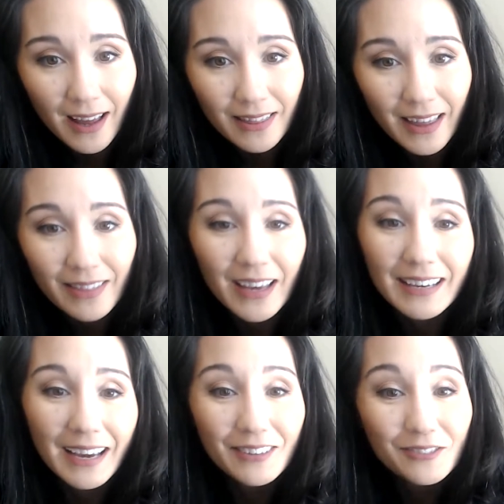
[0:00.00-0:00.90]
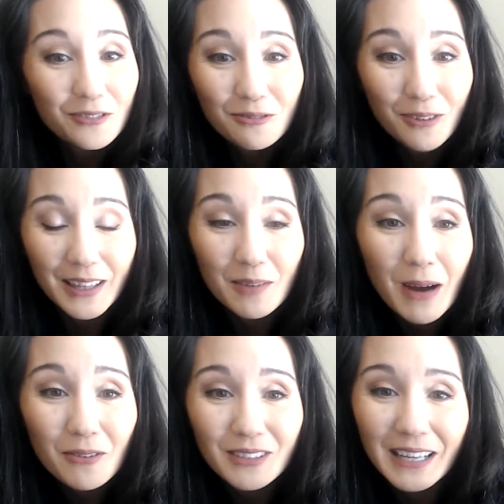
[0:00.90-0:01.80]
and then they can write them
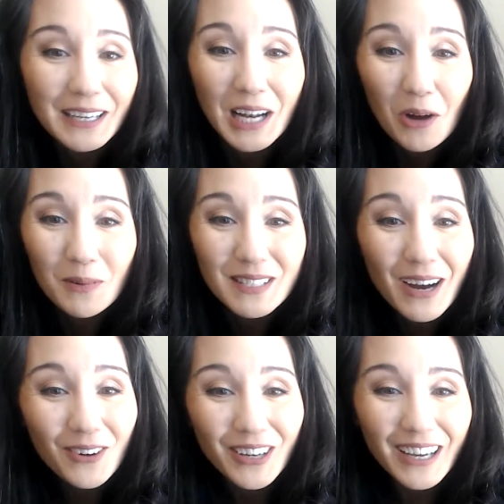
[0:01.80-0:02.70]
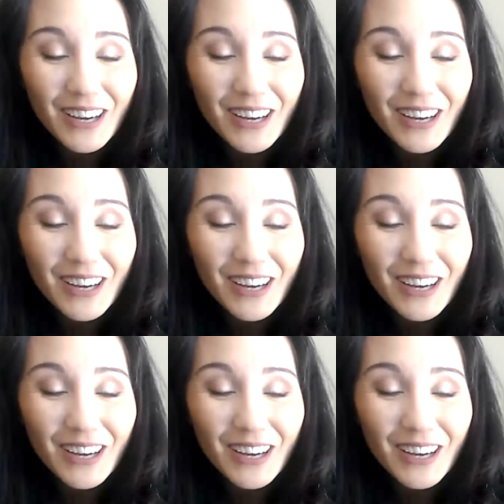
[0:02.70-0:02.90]
out and they can help us out,